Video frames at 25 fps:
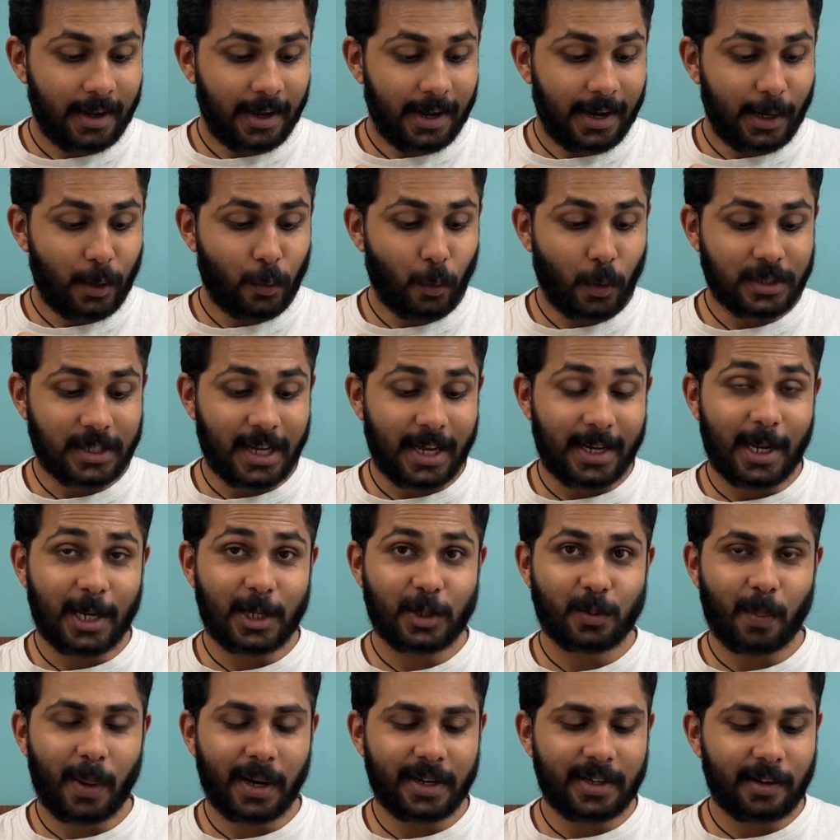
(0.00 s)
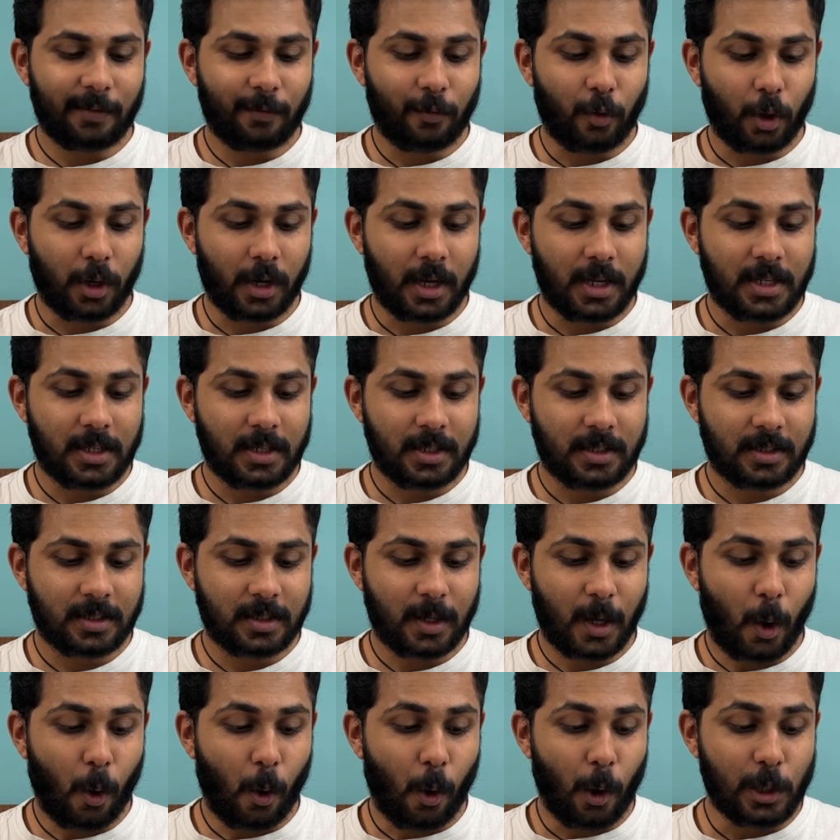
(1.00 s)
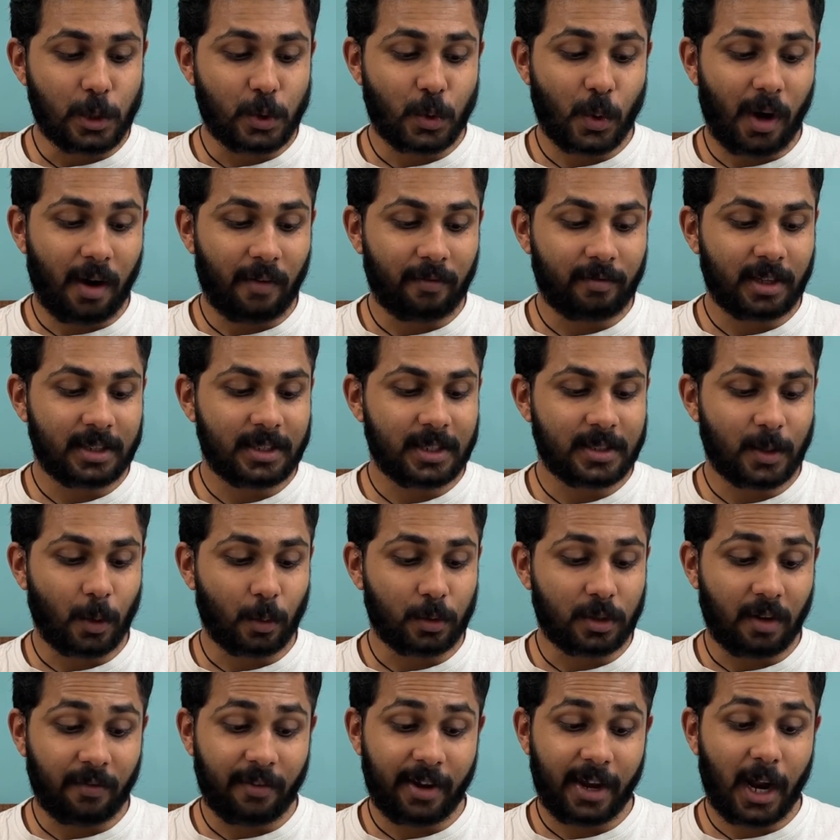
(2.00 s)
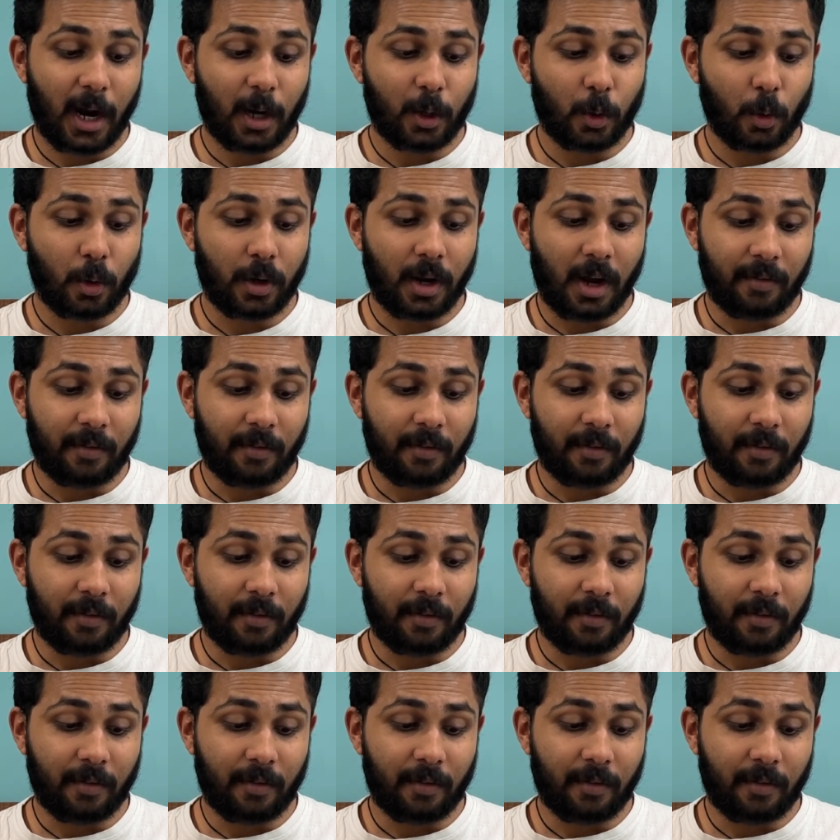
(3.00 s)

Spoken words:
It was unexpected for us also after the South Africa tour.